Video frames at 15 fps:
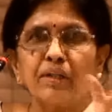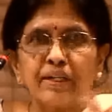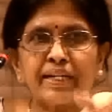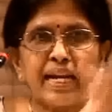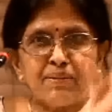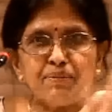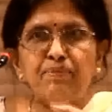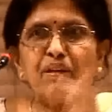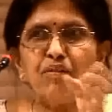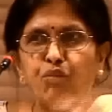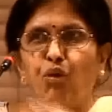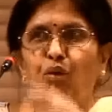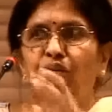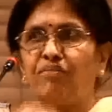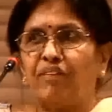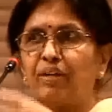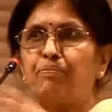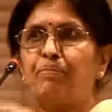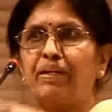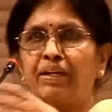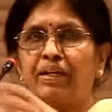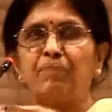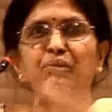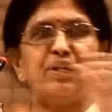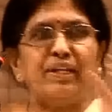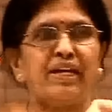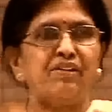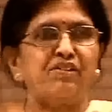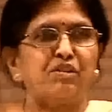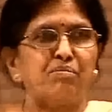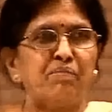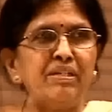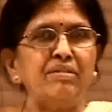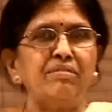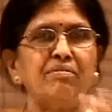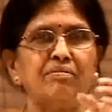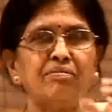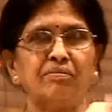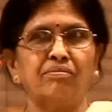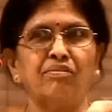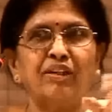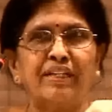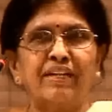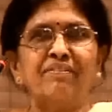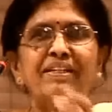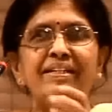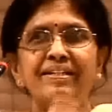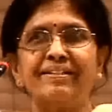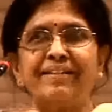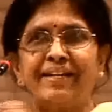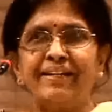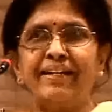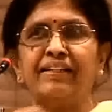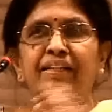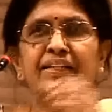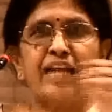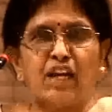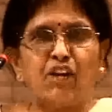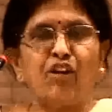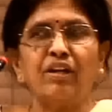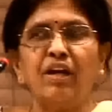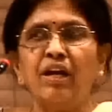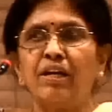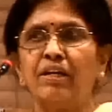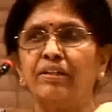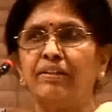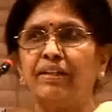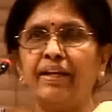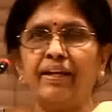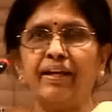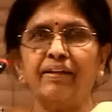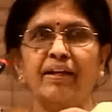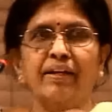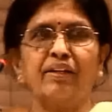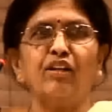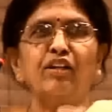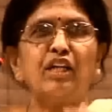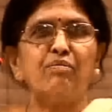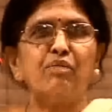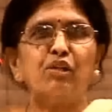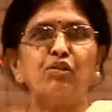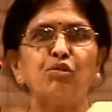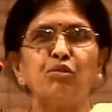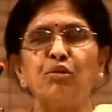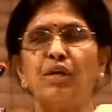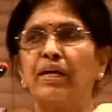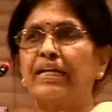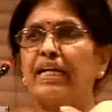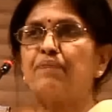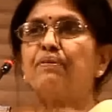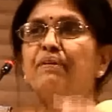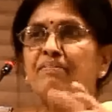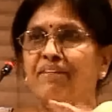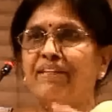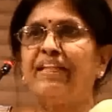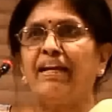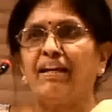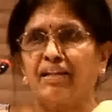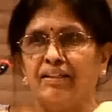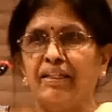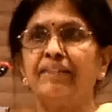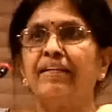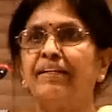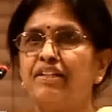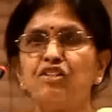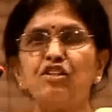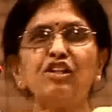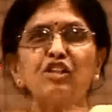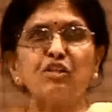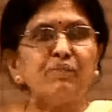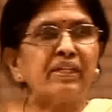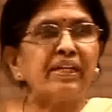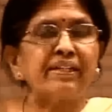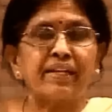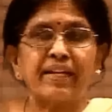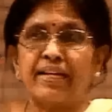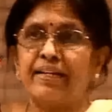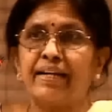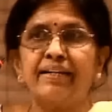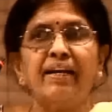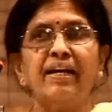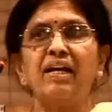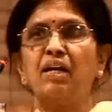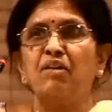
grasp the whole verbal communication. Means whatever is said in the dialogue, they are not able to grasp everything. That is not communicated